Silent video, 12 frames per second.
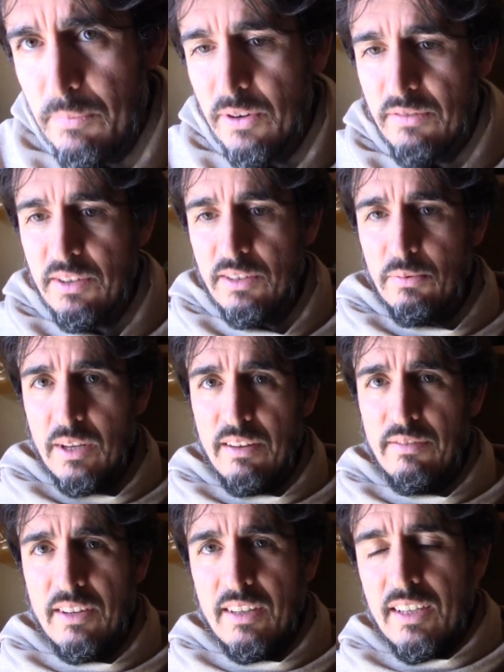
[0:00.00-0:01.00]
previous
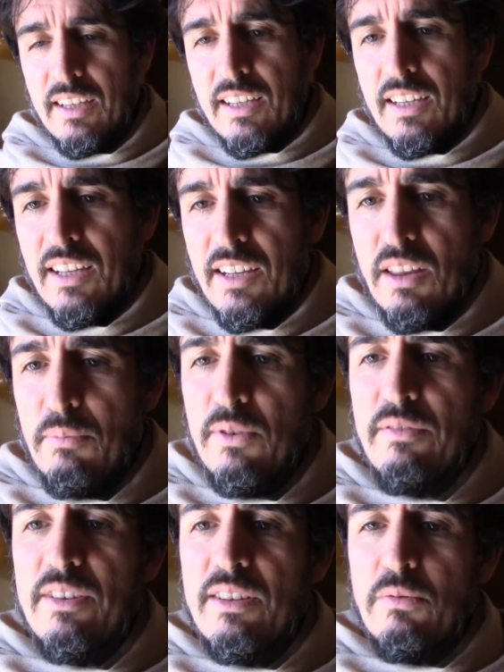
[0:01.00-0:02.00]
wave. The
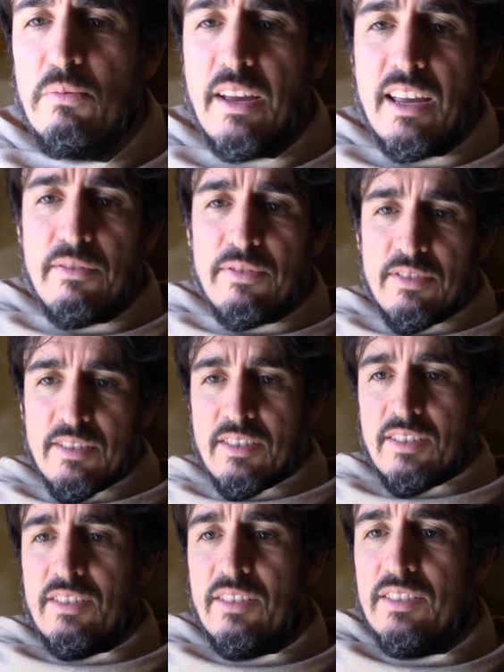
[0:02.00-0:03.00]
previous wave
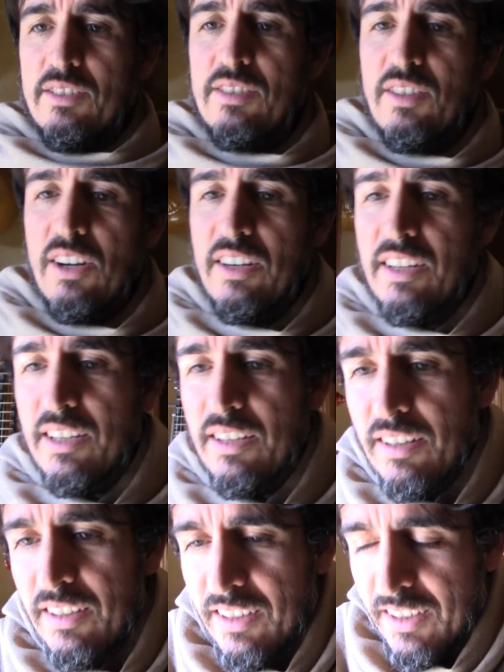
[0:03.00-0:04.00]

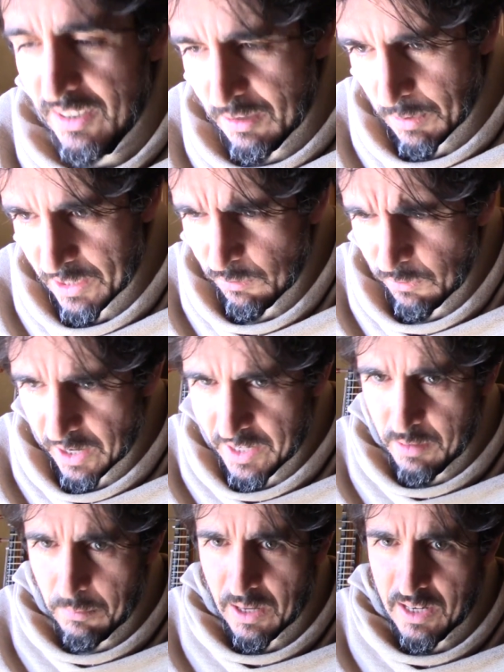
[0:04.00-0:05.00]
started by
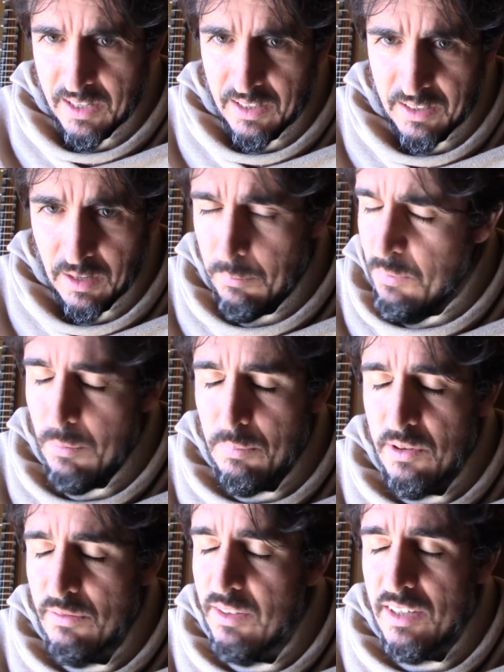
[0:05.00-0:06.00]
defining Bhakti. The
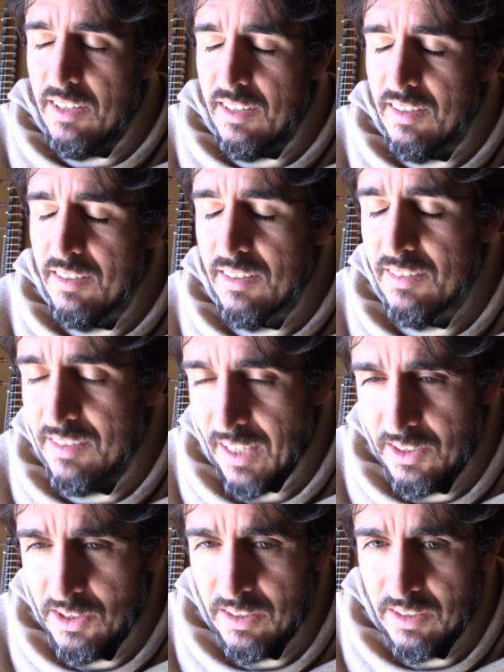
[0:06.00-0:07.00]
previous
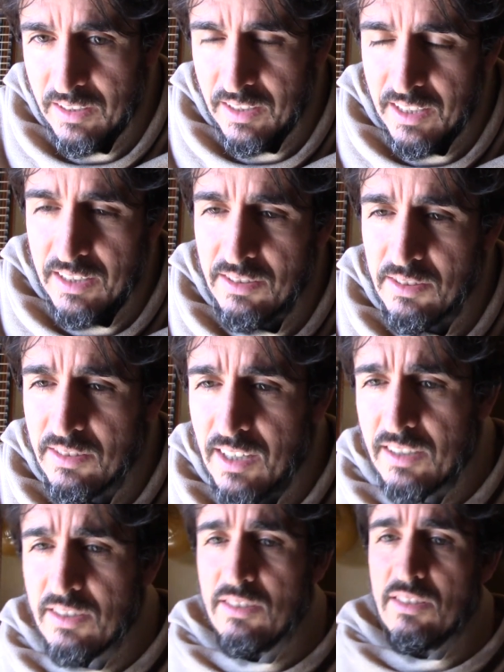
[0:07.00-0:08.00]
section, the Eastern
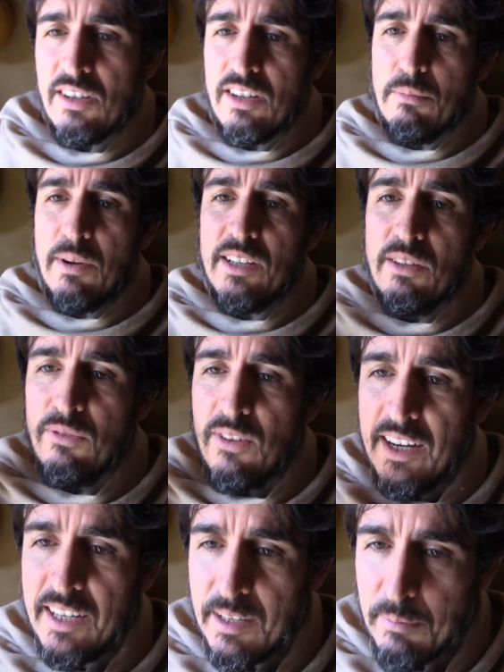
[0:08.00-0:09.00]
section, started by
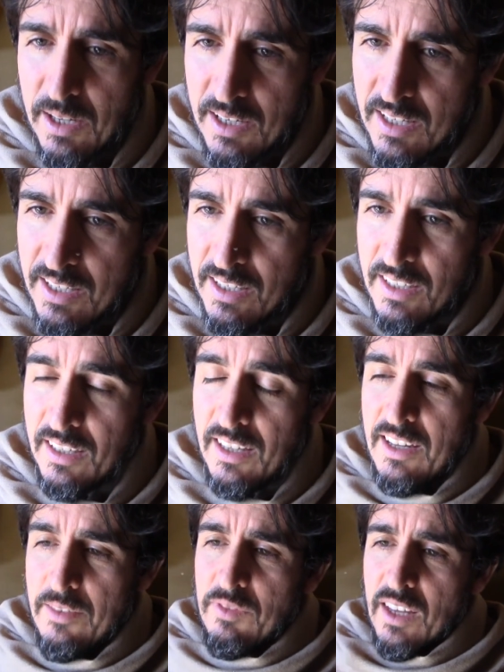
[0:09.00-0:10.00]
defining Bhakti
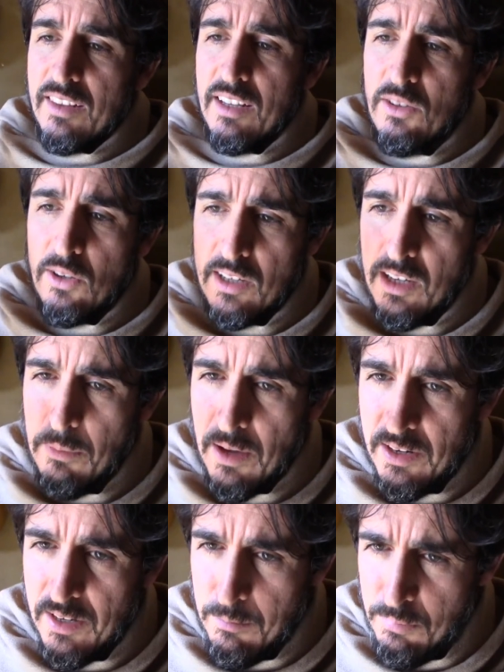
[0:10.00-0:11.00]
and then talking
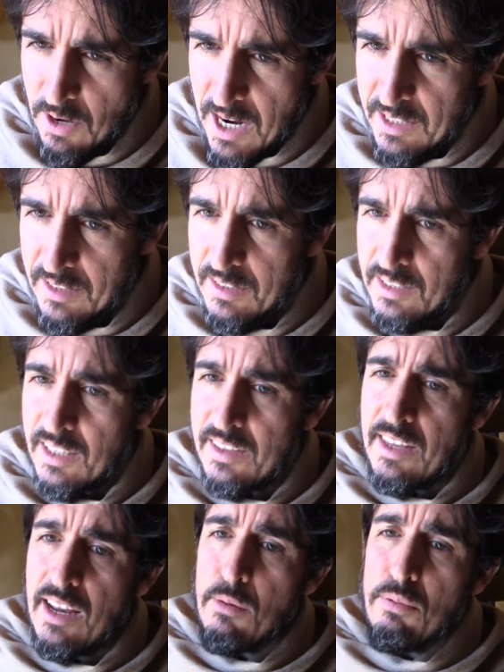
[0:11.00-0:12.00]
about it in practice, and
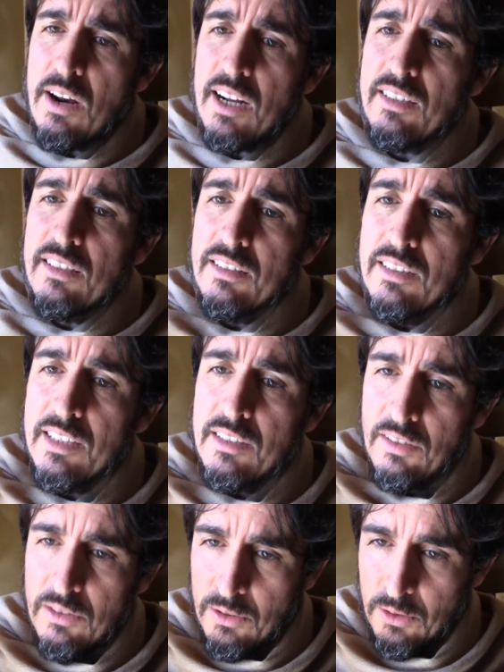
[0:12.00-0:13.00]
then how practice
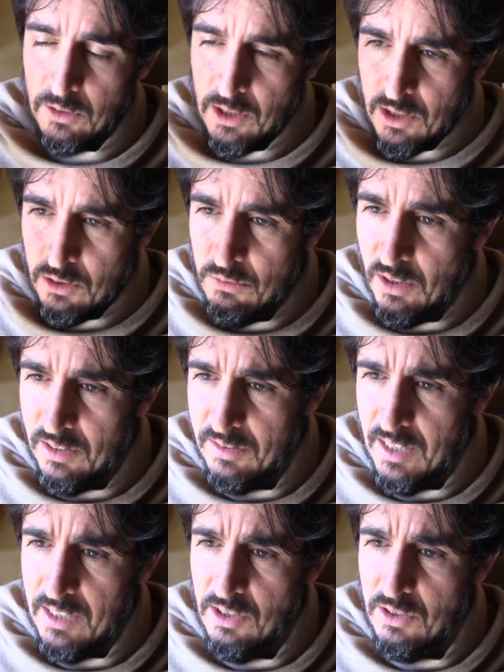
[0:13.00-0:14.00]
leads to
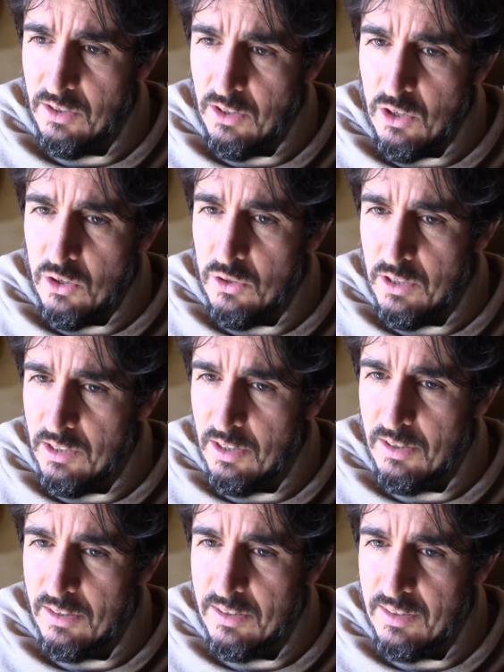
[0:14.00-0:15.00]
realization or
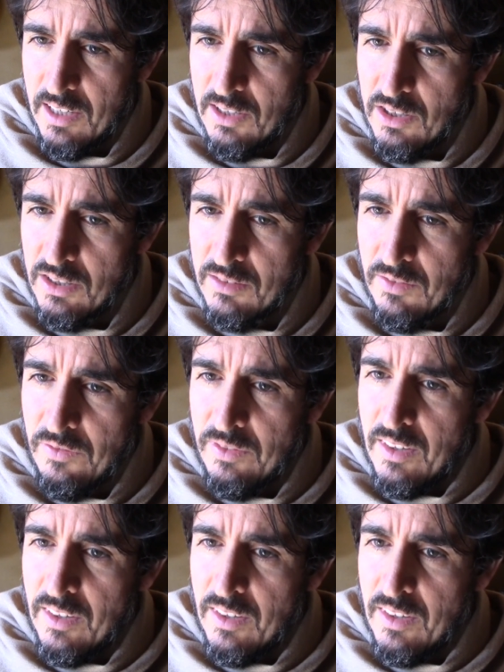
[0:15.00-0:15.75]
internalization,